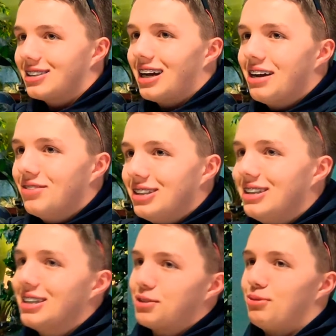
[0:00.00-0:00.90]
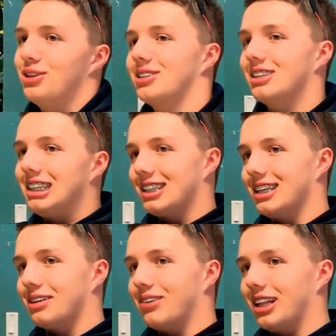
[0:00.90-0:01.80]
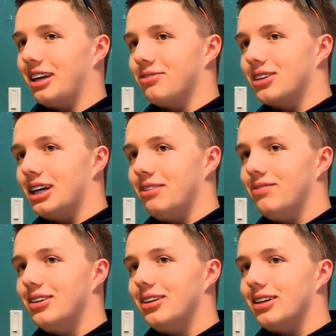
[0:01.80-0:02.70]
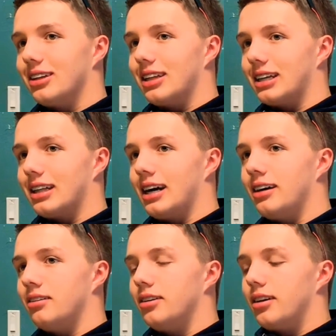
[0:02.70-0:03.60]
I haven't experienced anything in my lifetime like that.